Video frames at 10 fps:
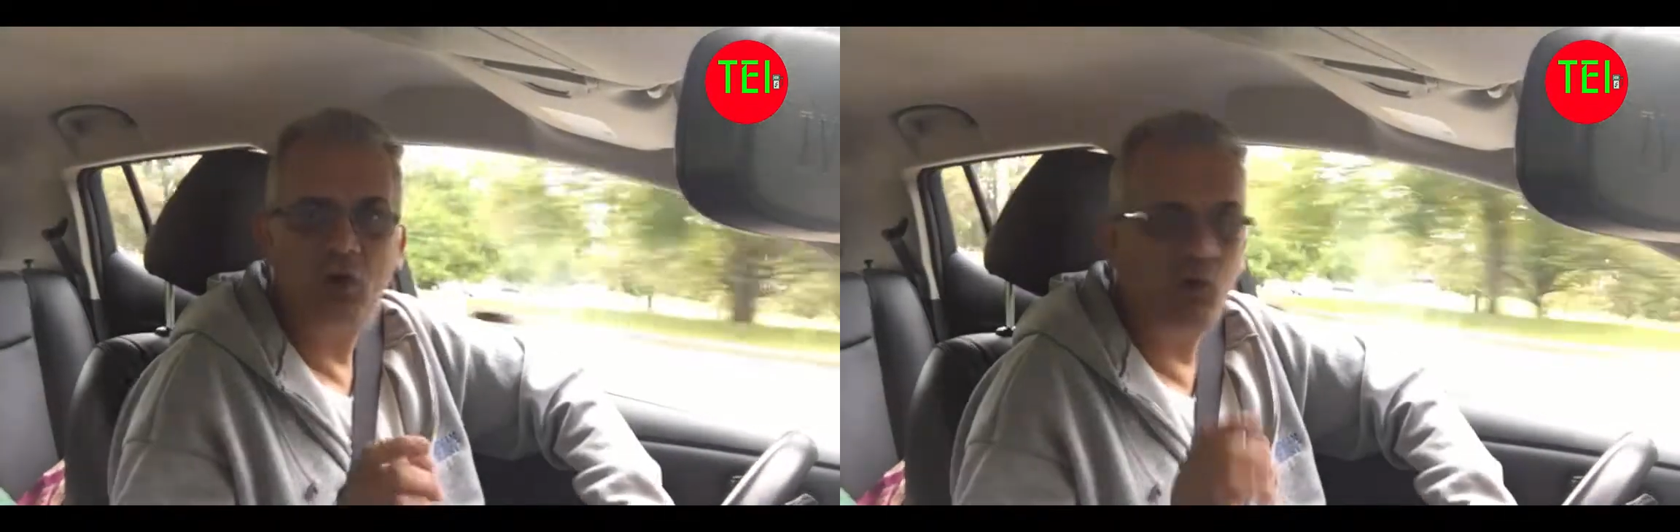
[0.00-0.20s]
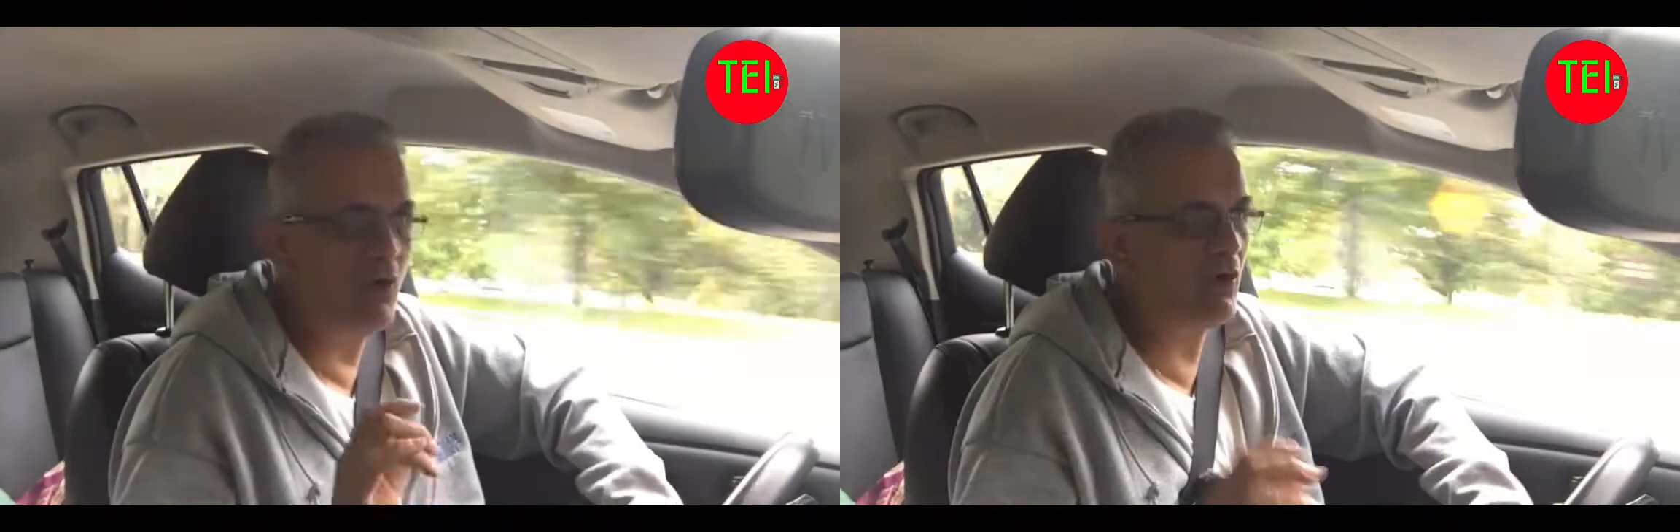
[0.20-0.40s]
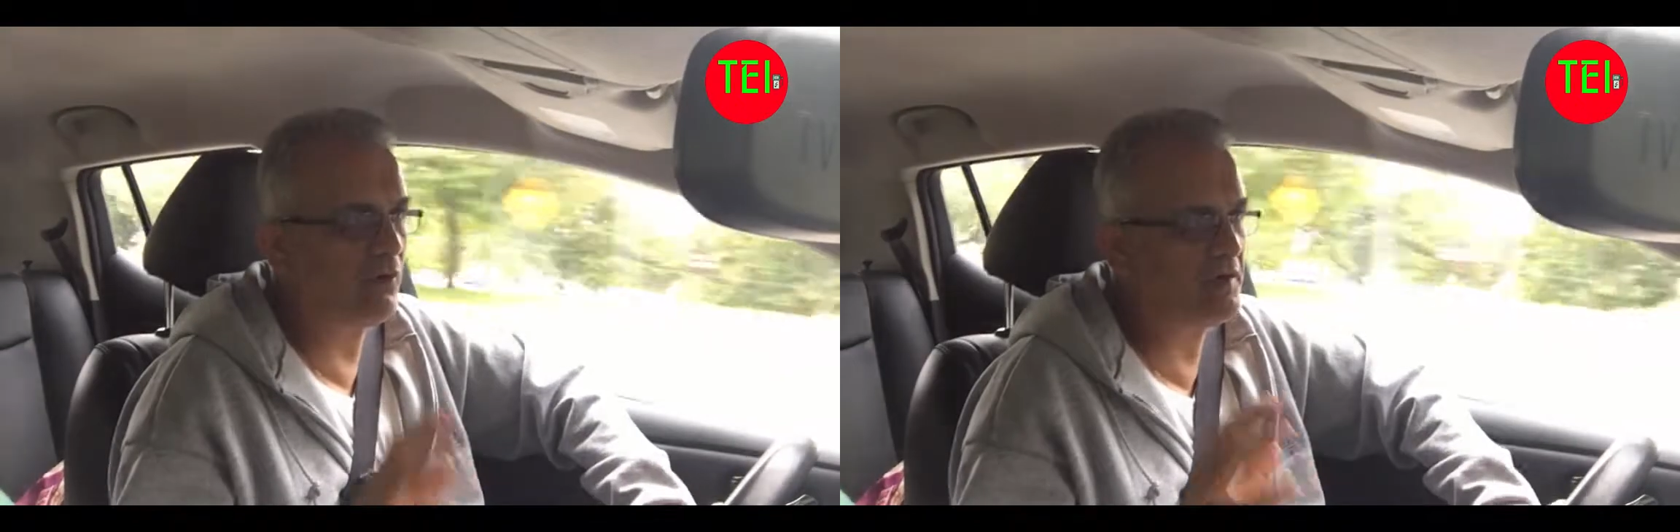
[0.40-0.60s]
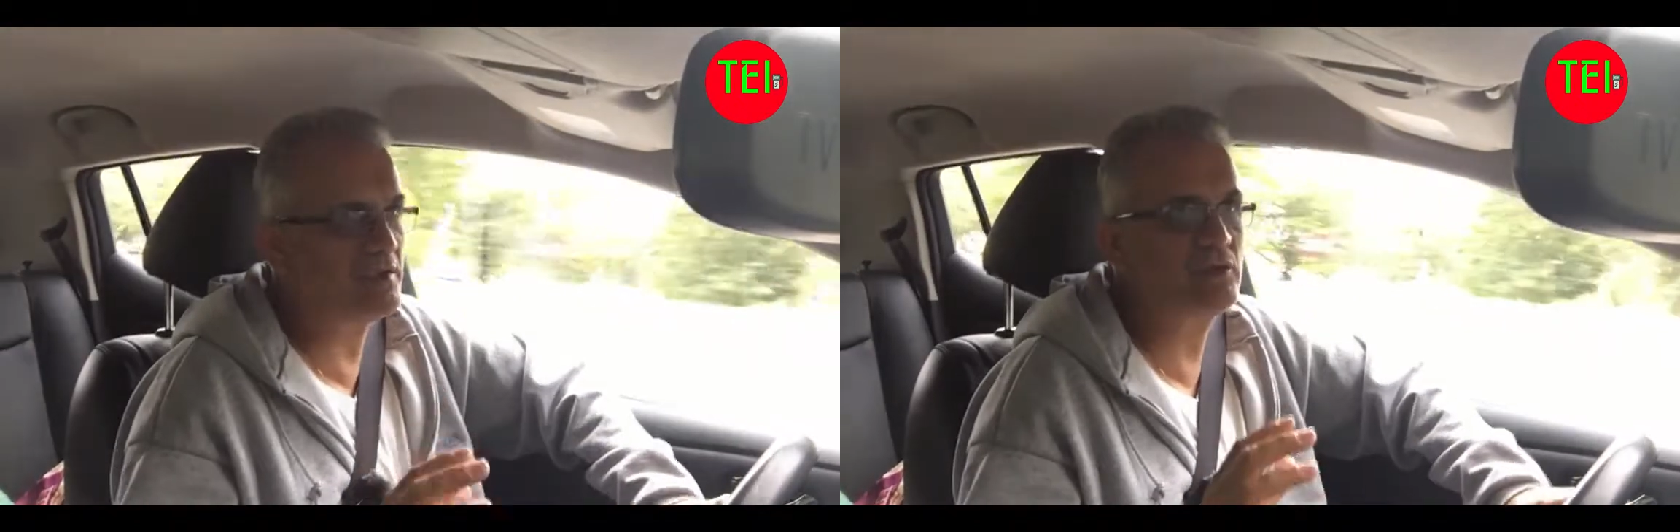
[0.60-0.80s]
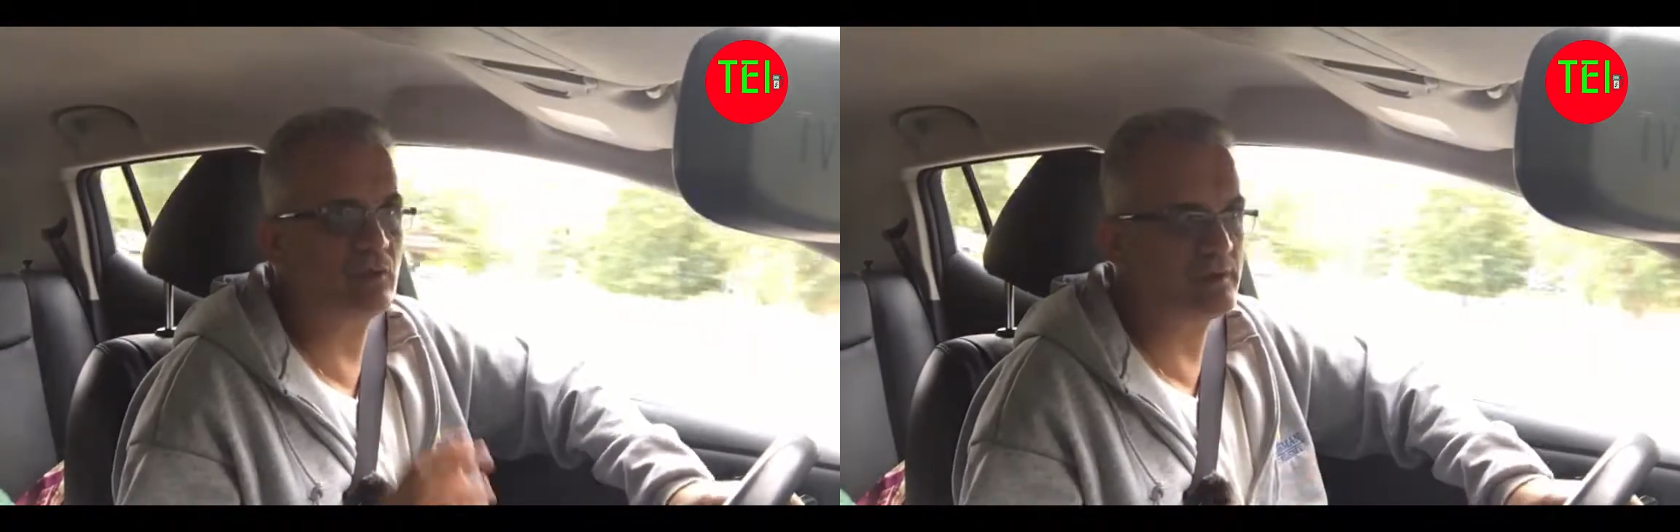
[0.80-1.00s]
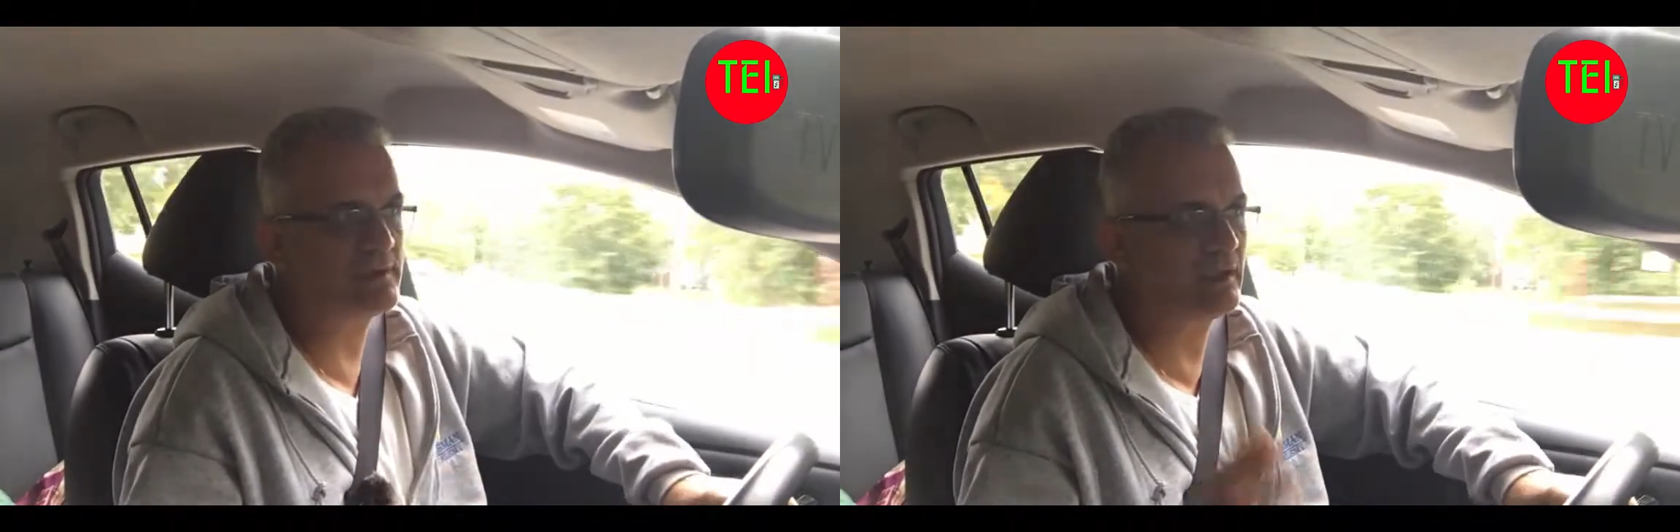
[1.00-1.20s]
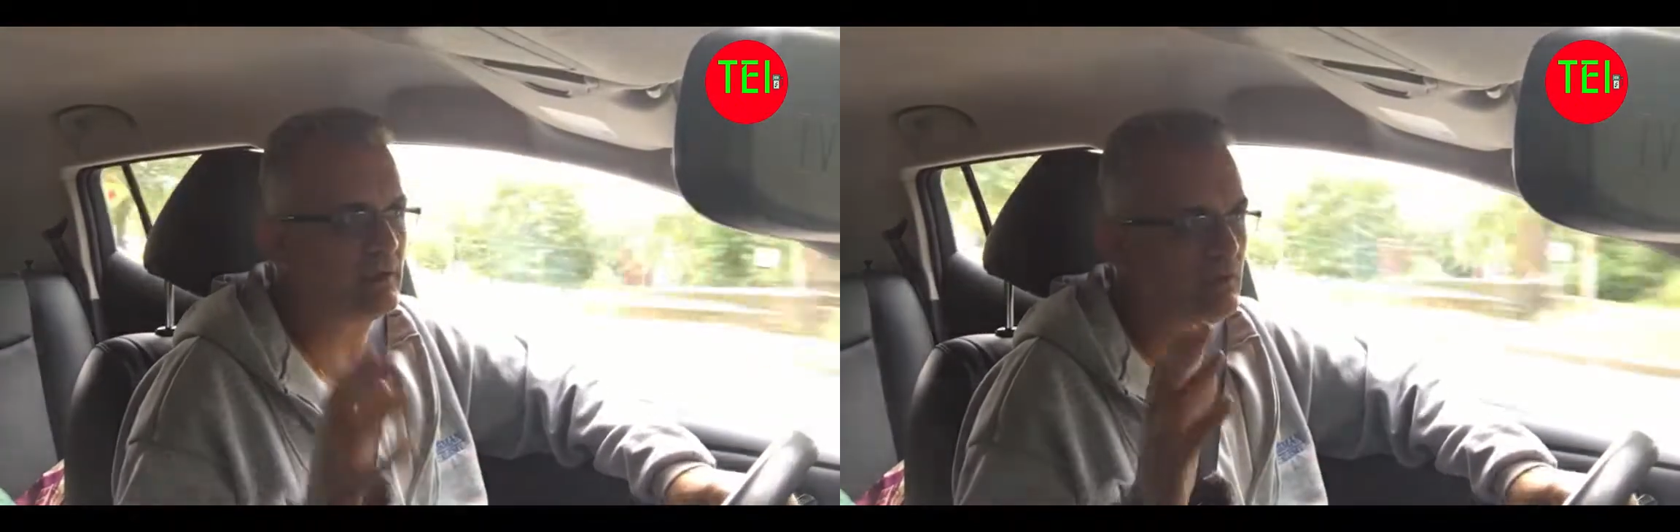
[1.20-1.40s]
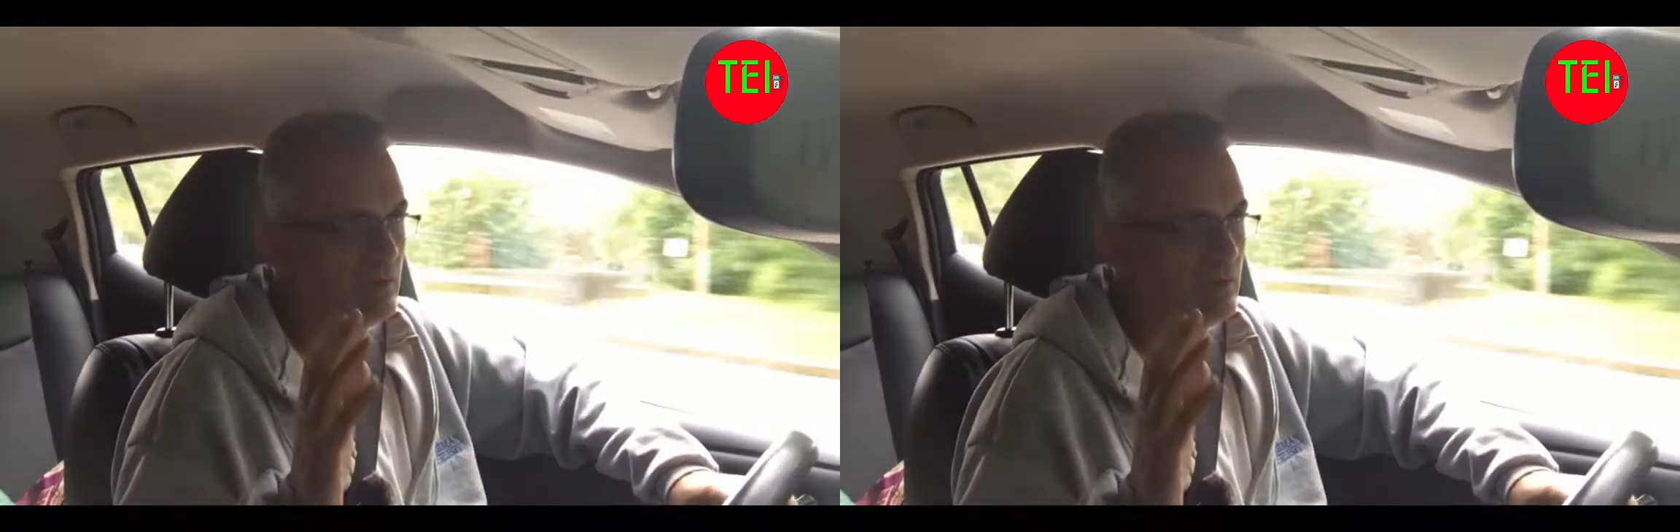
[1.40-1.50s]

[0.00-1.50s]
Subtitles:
all of these units, the